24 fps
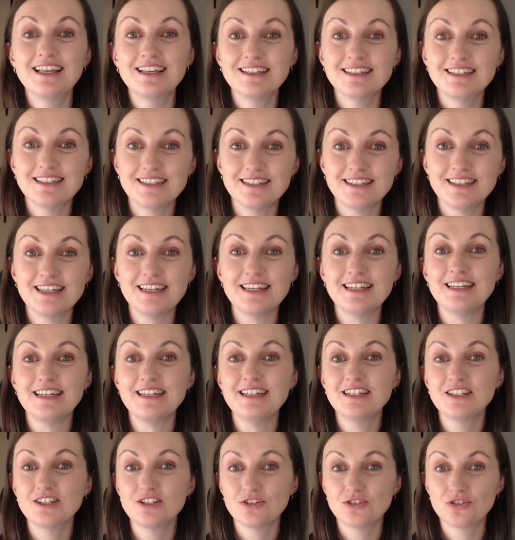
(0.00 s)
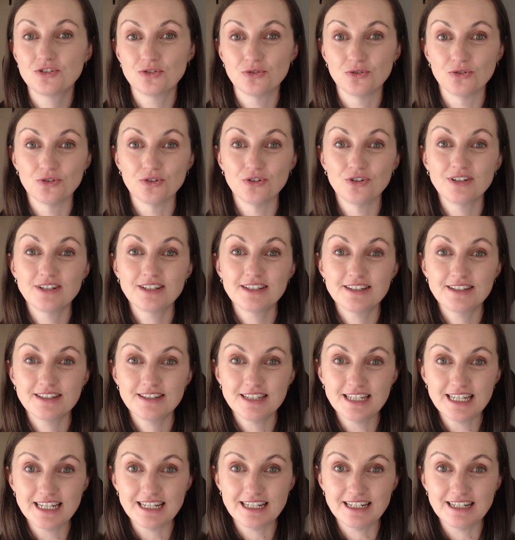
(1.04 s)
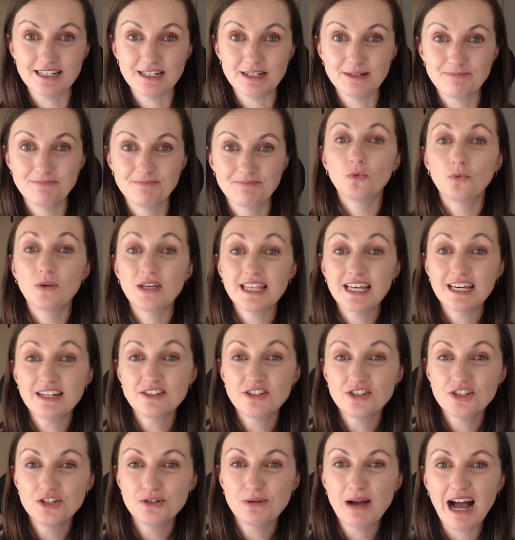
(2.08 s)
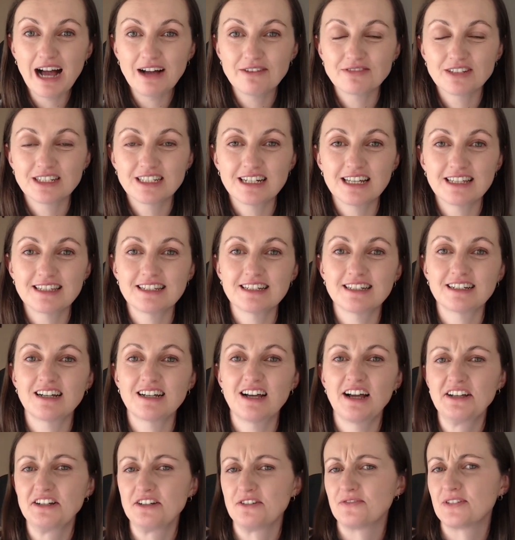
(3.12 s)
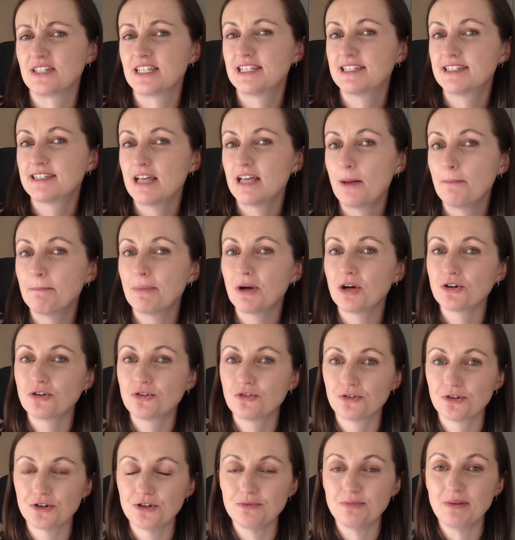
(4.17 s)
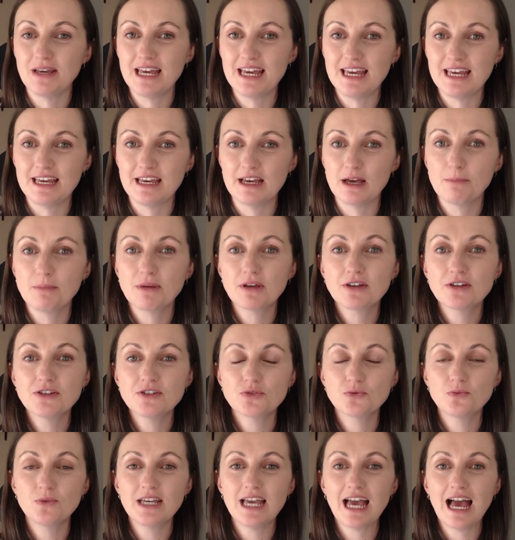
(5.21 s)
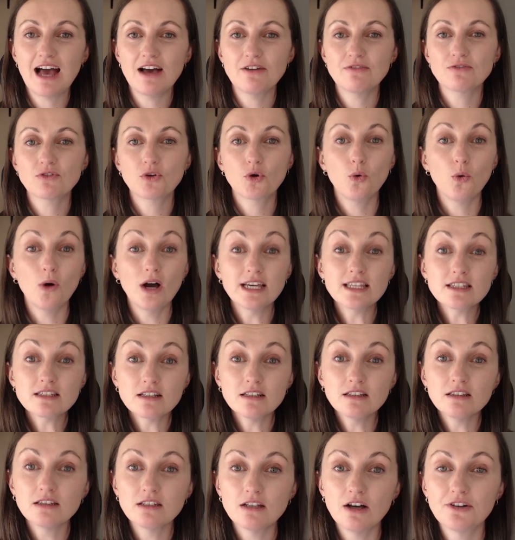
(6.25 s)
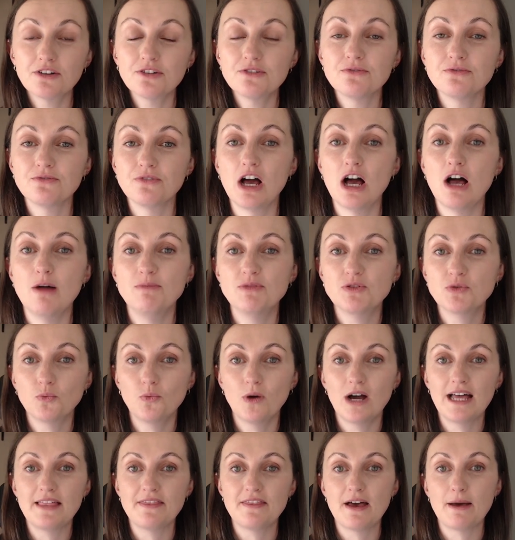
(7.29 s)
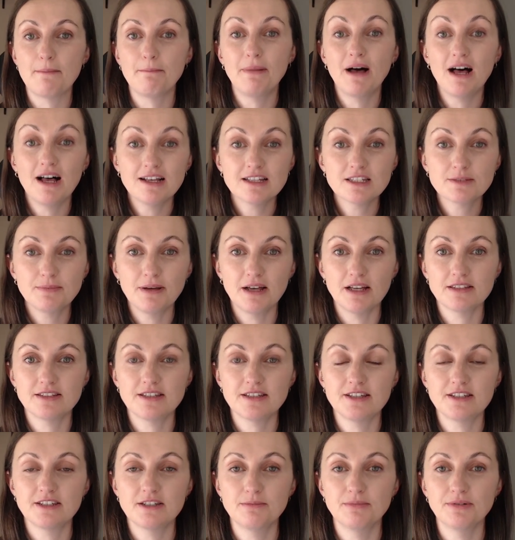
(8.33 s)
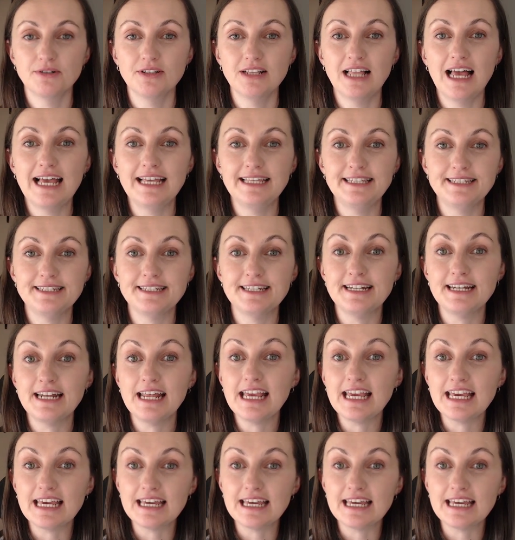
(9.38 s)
See, saw, seen. We then do have another kind of subgroup here because we have quite a lot of verbs where their past participle ends in